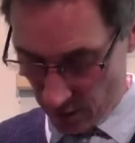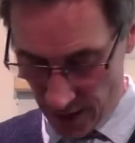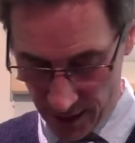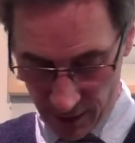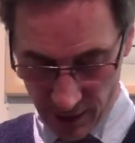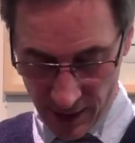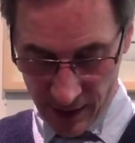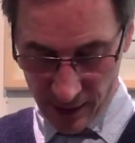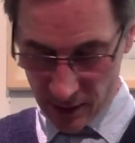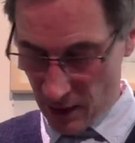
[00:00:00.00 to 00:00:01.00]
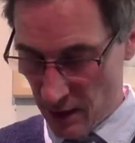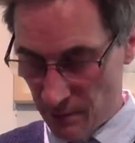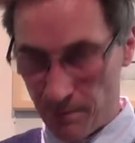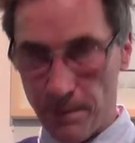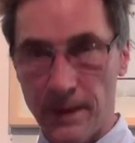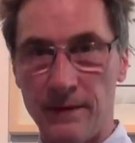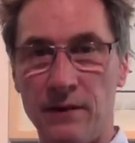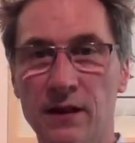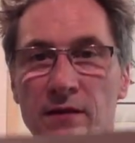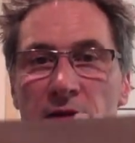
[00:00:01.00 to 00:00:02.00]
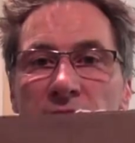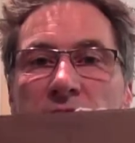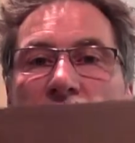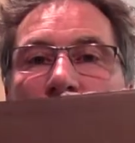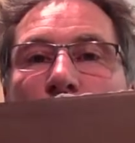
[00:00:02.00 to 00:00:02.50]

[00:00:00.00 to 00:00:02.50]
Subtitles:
that is, this is a